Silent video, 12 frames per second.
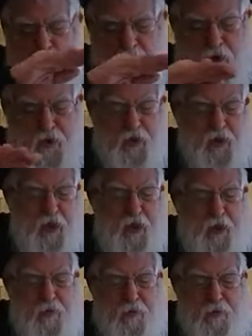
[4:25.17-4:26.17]
on the
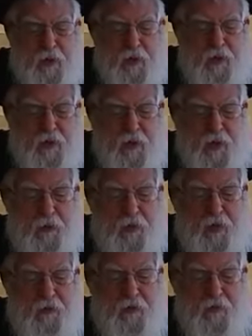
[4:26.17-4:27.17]
same, on the same
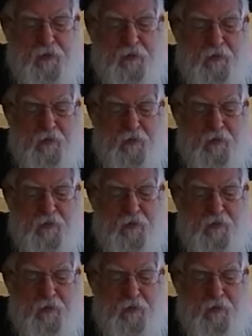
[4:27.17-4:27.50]
level.